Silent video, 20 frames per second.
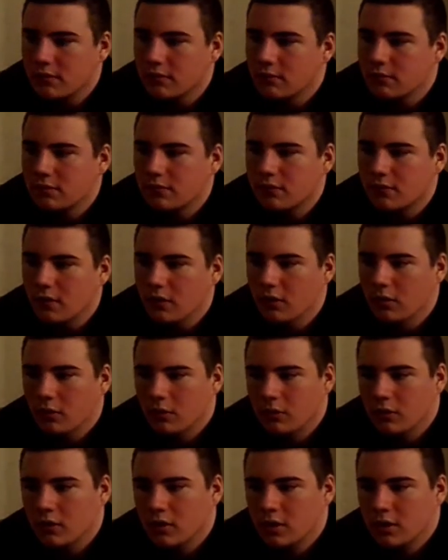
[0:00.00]
So
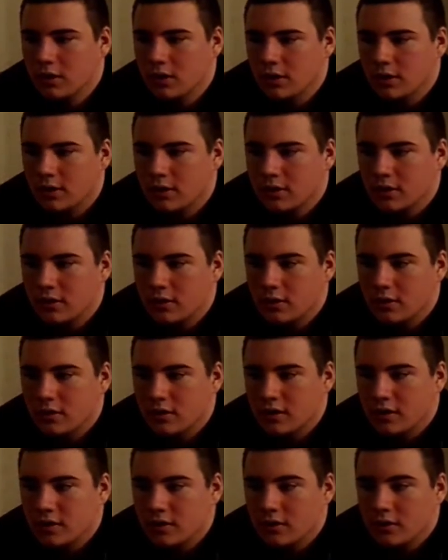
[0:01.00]

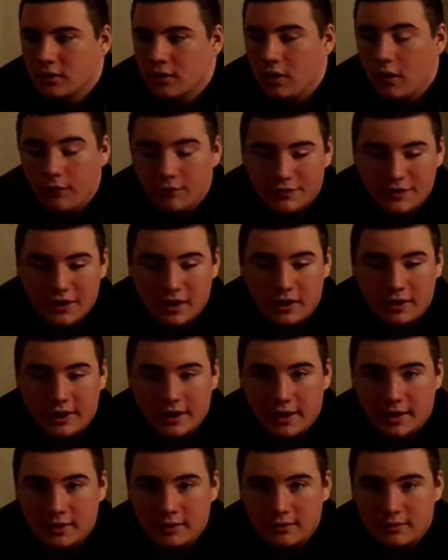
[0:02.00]
hopefully y'all like
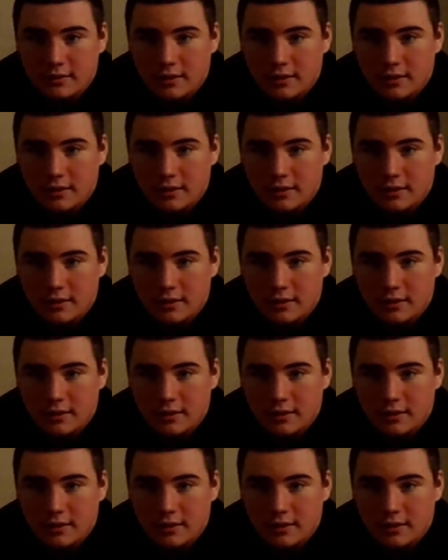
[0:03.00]
it.